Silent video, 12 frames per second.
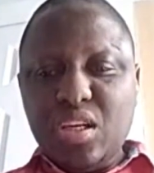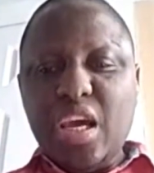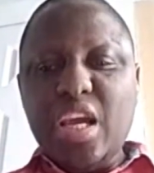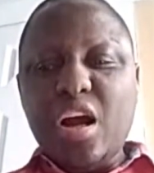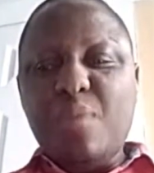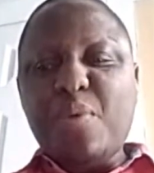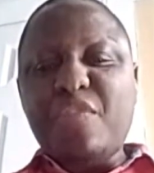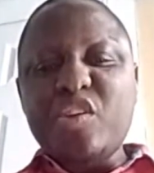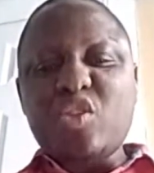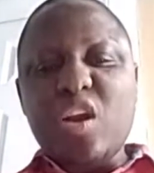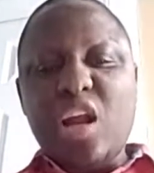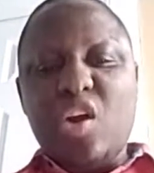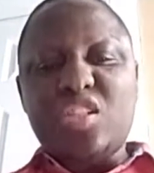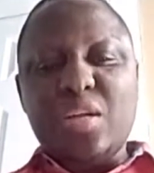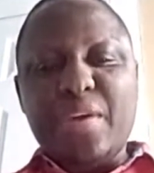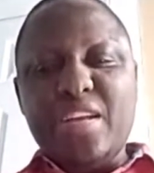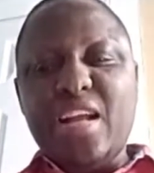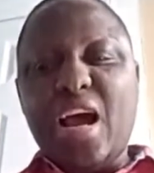And our Prophet sallallahu alaihi
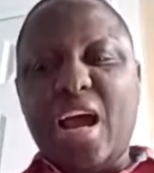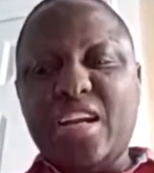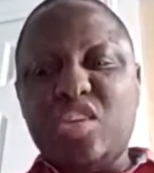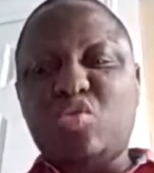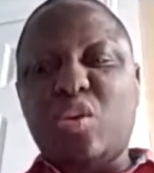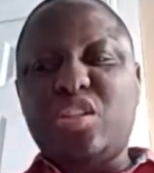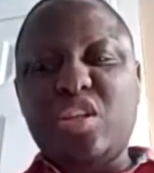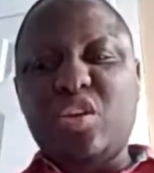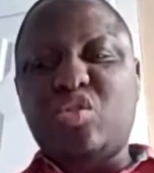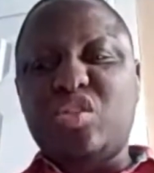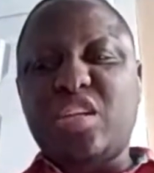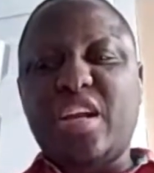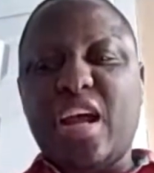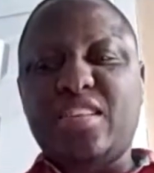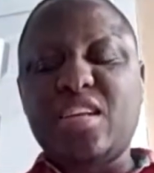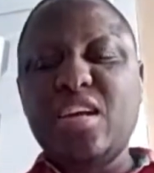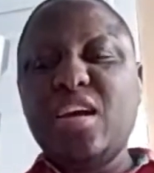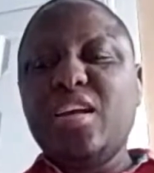wasallam in that hadith continued to say
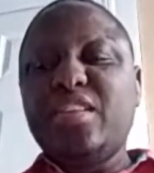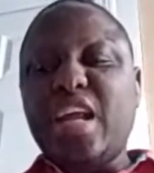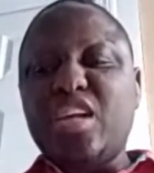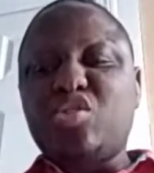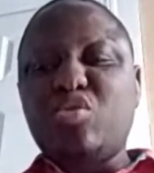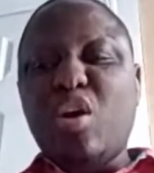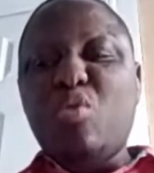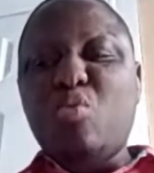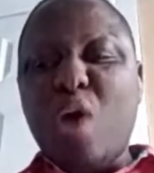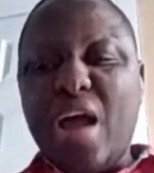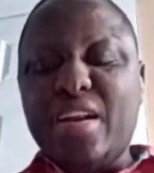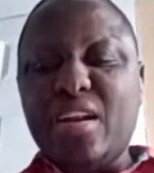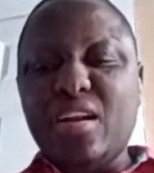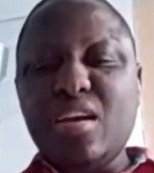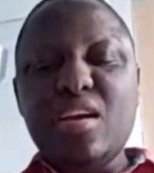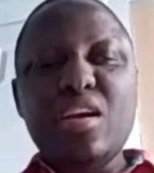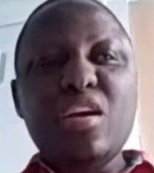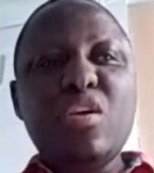that there is no one
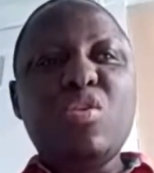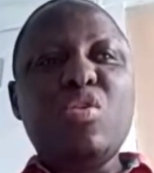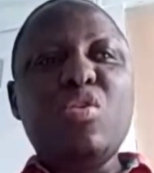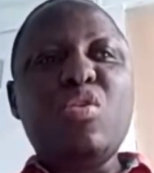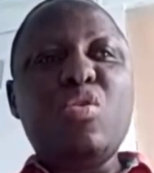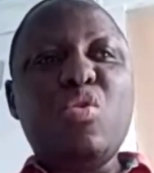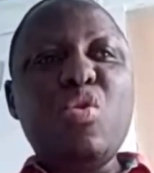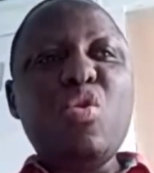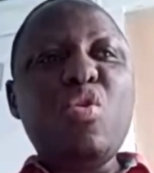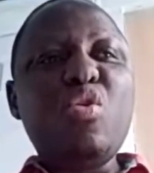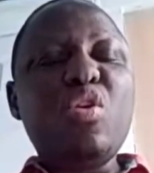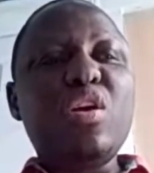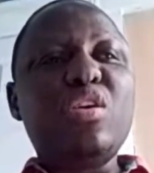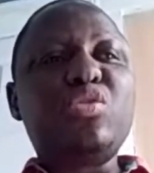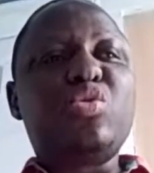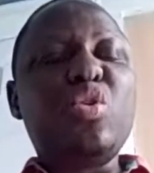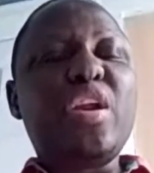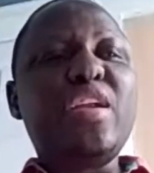who
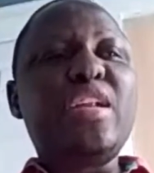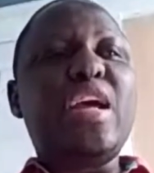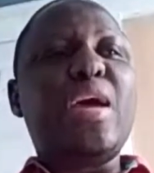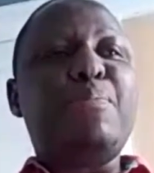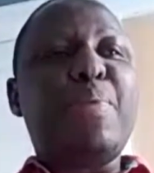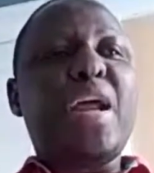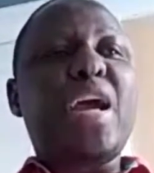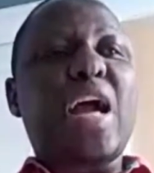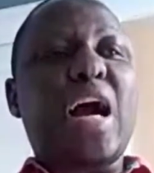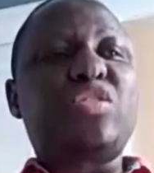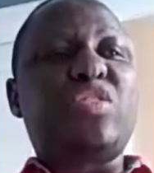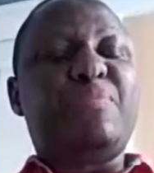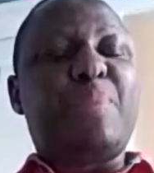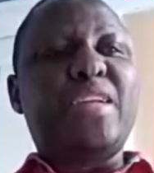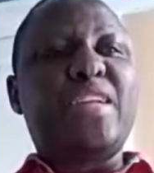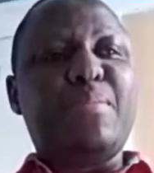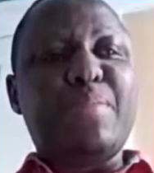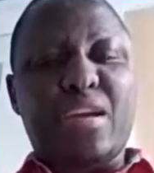during a breakout of
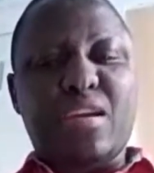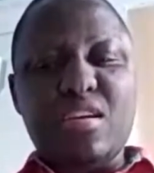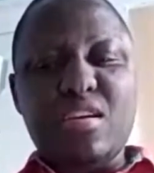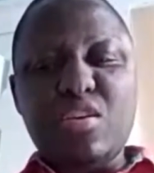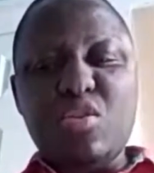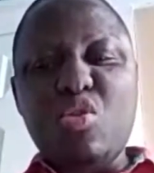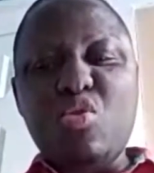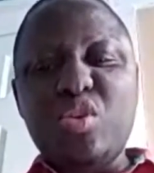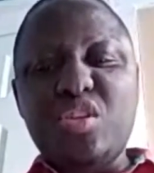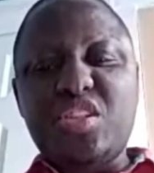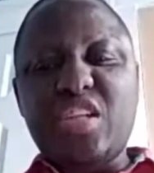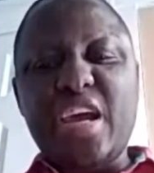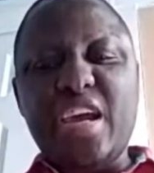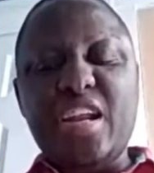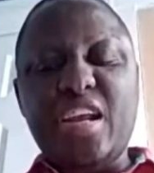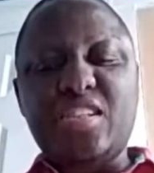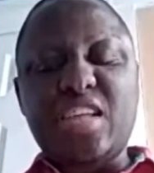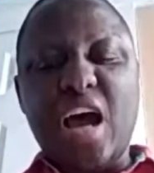pandemic who would stay in
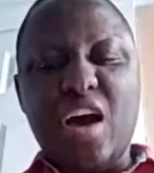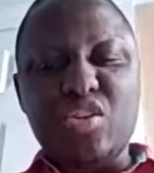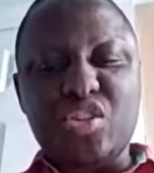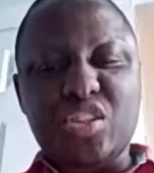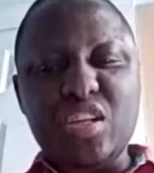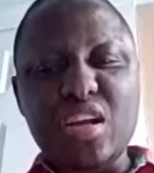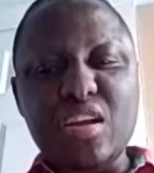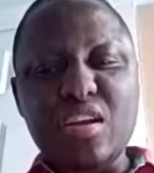his house